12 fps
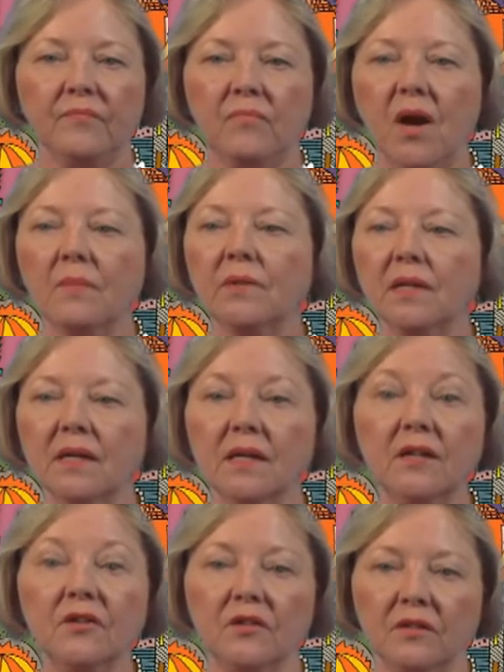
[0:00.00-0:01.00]
probably a
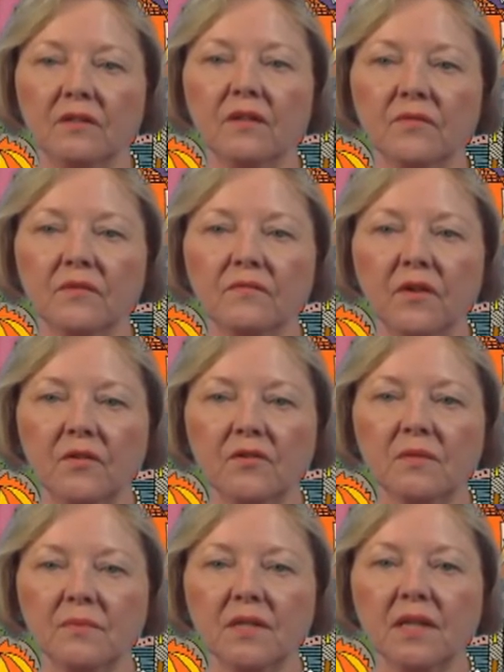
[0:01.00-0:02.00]
100 different
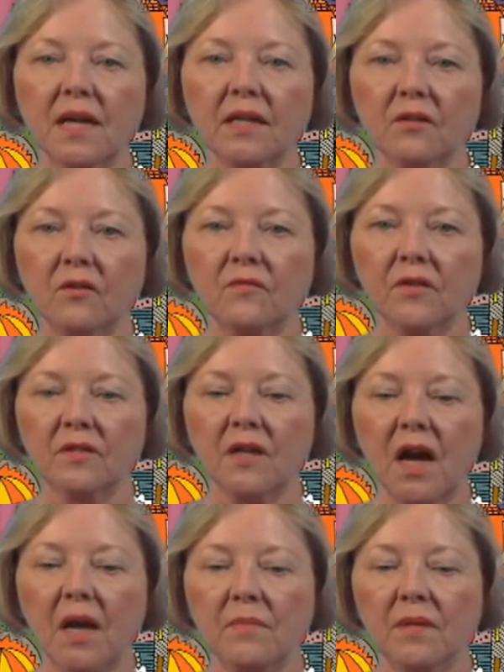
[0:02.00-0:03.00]
photos have been taken over
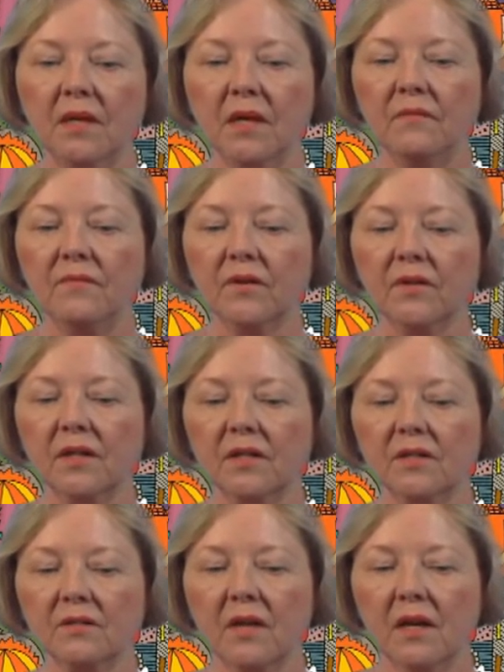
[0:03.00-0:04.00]
time in
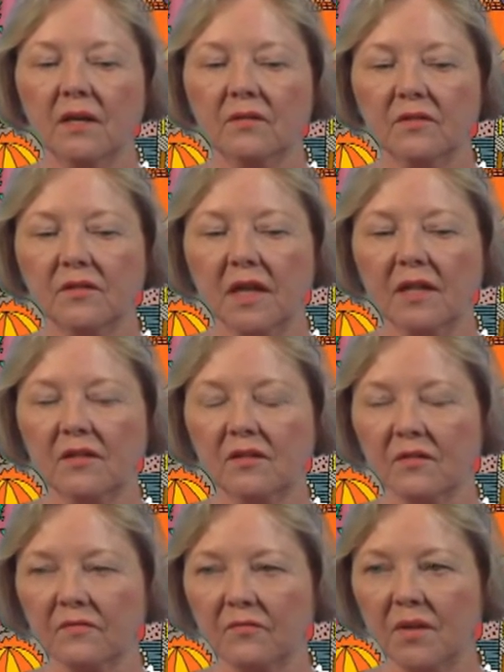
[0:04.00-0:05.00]
various states
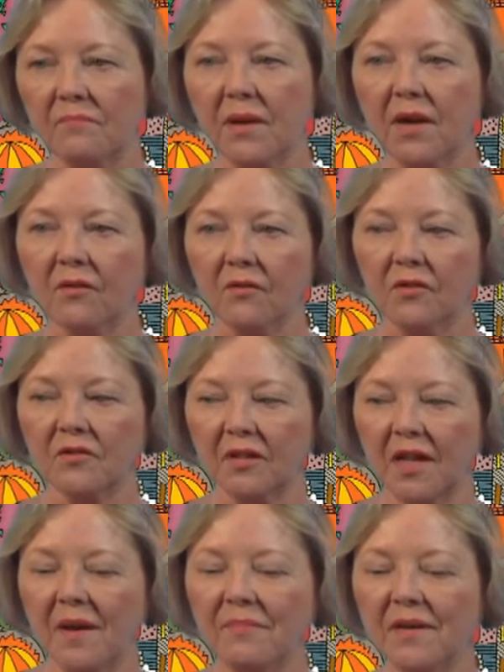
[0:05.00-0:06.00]
of repair or
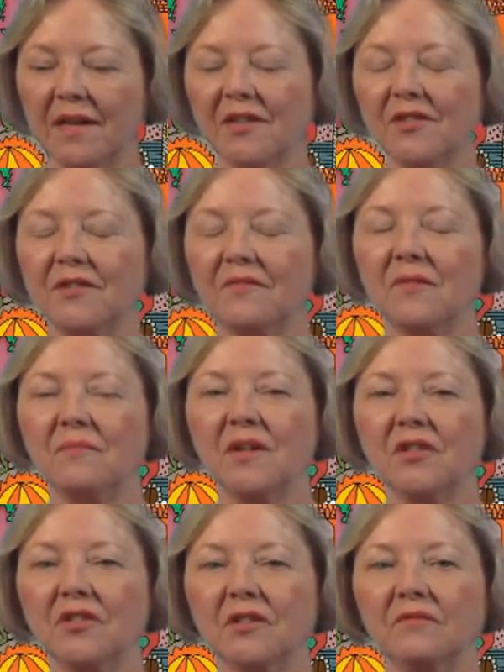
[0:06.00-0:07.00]
dilapidation of the
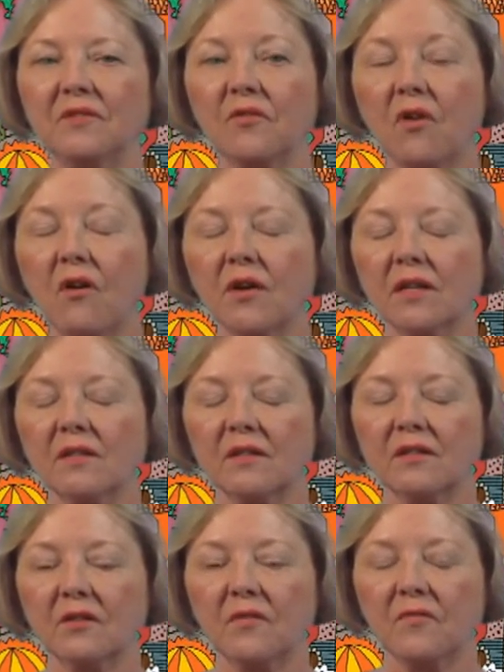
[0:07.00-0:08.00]
mission, drawings
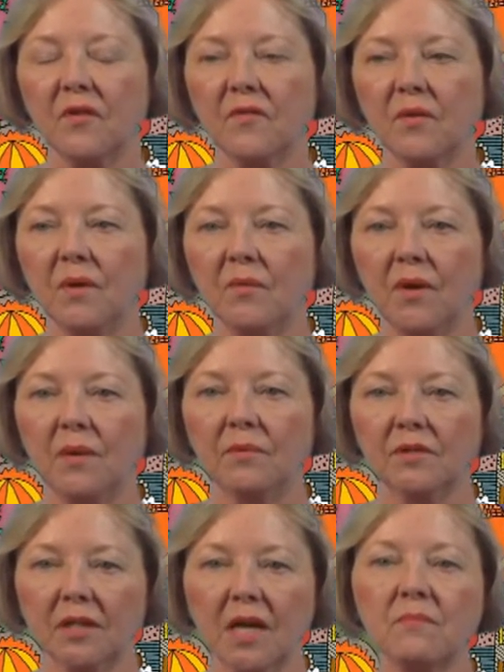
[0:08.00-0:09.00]
and so forth. And we were able
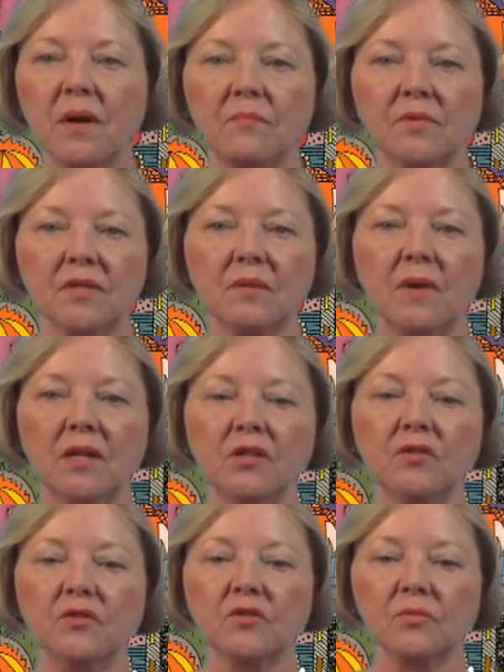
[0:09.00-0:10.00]
to come up with some
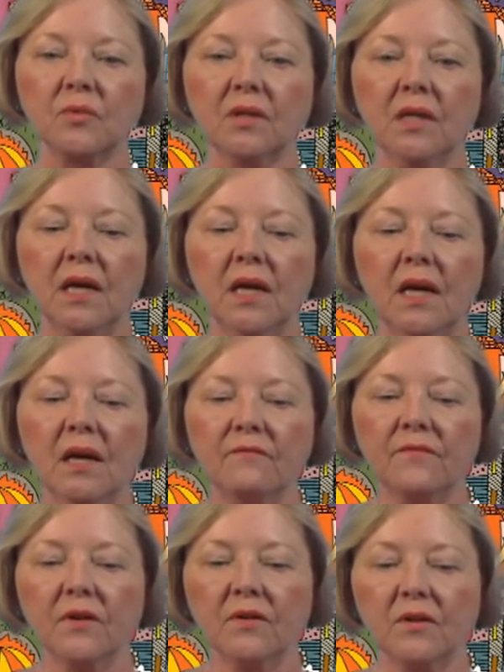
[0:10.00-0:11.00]
unusual
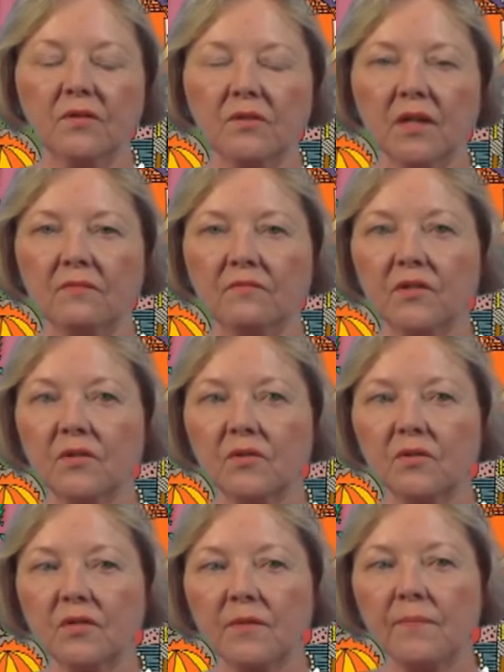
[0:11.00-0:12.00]
photos and
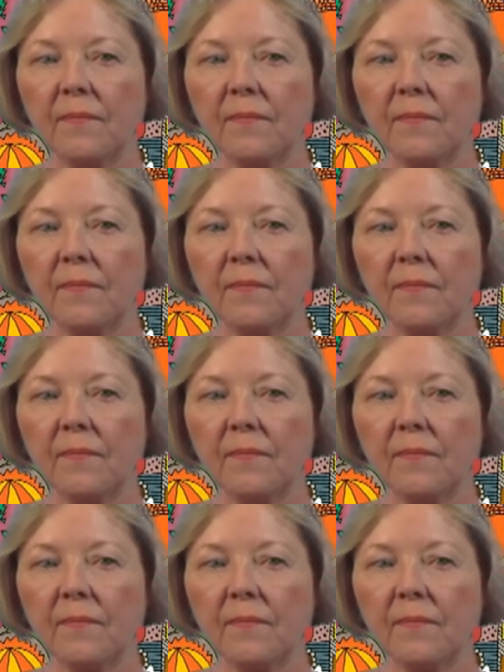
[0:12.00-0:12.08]
views.